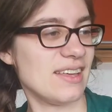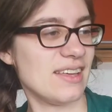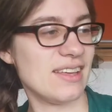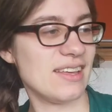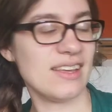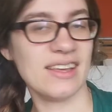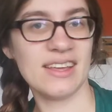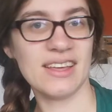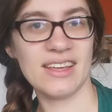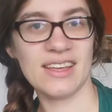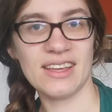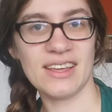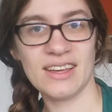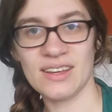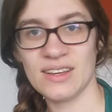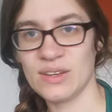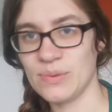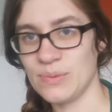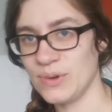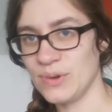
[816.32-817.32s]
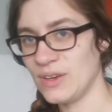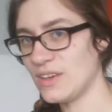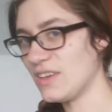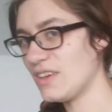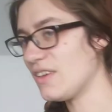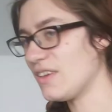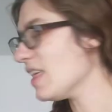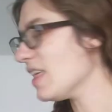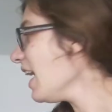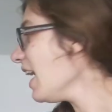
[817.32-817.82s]
Put
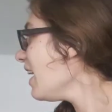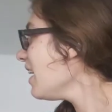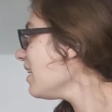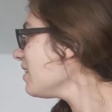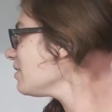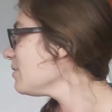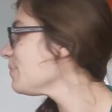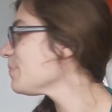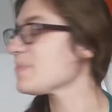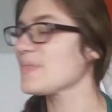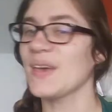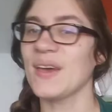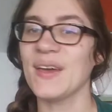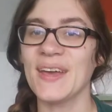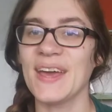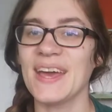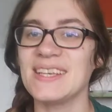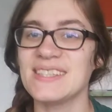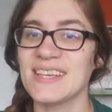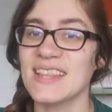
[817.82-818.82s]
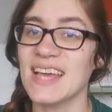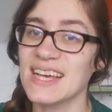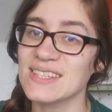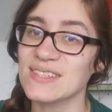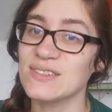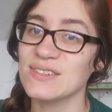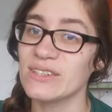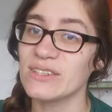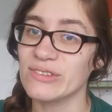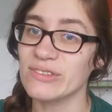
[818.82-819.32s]
you there. Okay, so
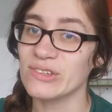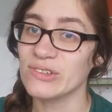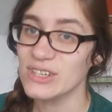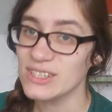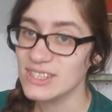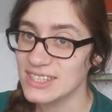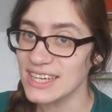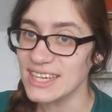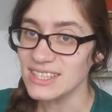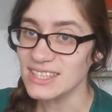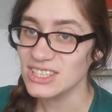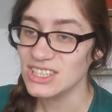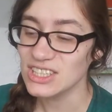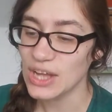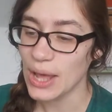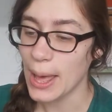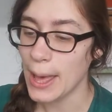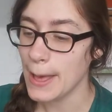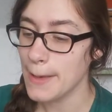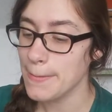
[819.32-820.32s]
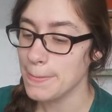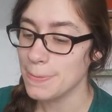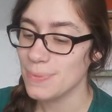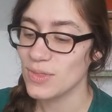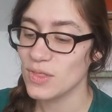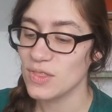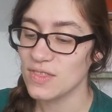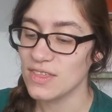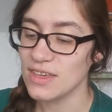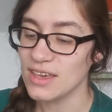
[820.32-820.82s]
that's all of the cross stitch.
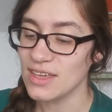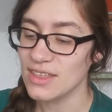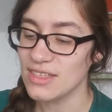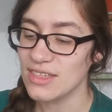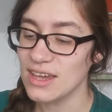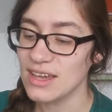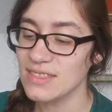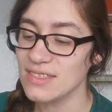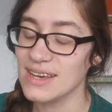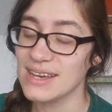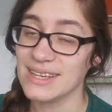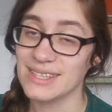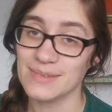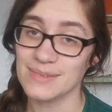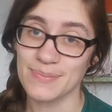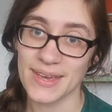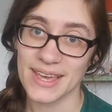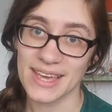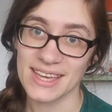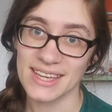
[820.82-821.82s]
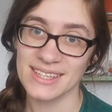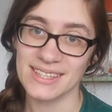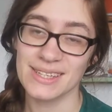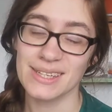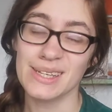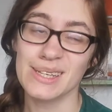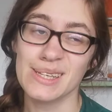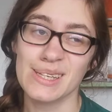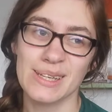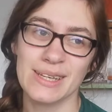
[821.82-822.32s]
The thing that has
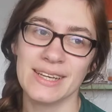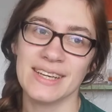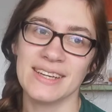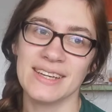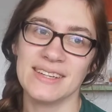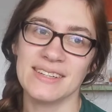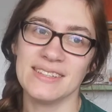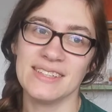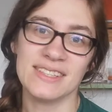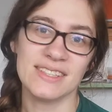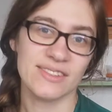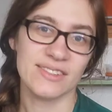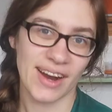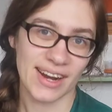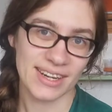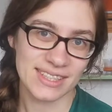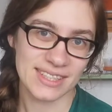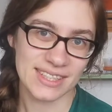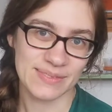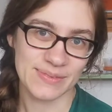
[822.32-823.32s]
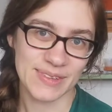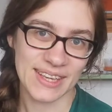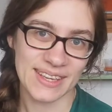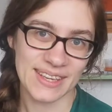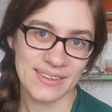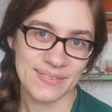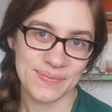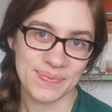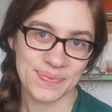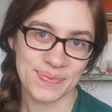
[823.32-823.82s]
been distracting
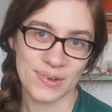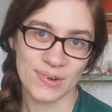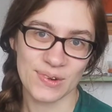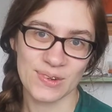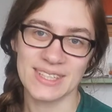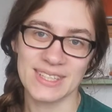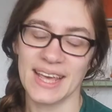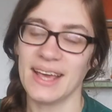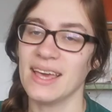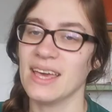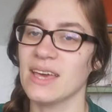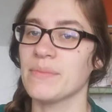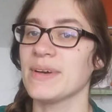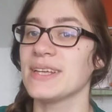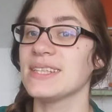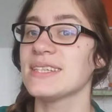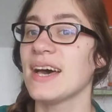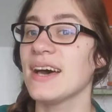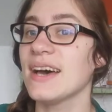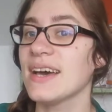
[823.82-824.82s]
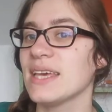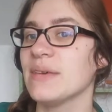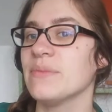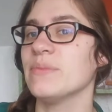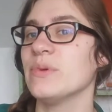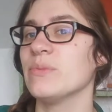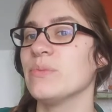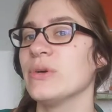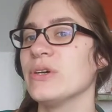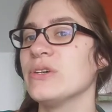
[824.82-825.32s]
me, or taking up my
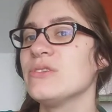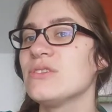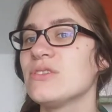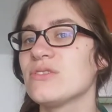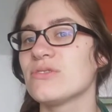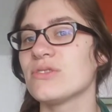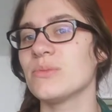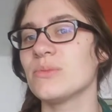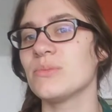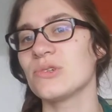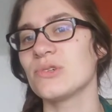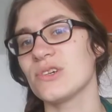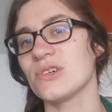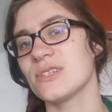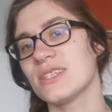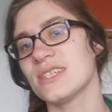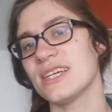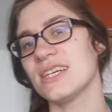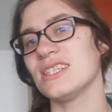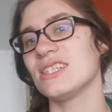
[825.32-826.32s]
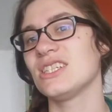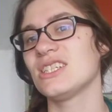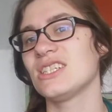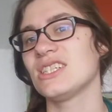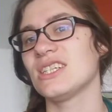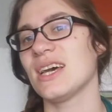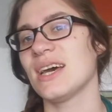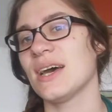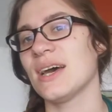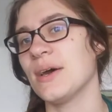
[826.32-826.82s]
time most from cross
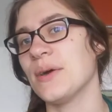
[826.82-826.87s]
stitch